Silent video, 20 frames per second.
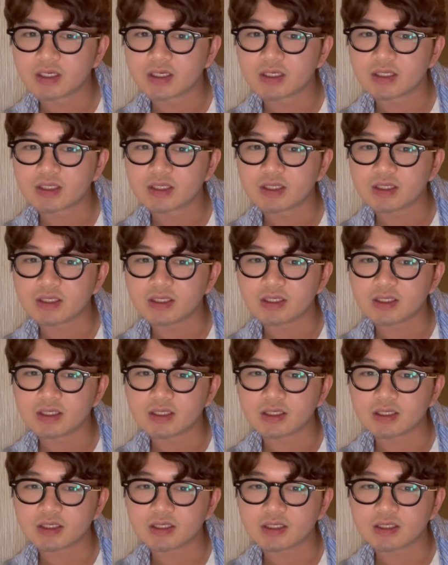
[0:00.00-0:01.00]

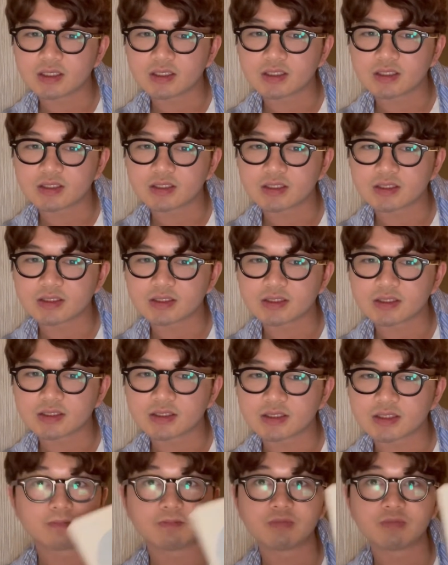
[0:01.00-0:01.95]
He is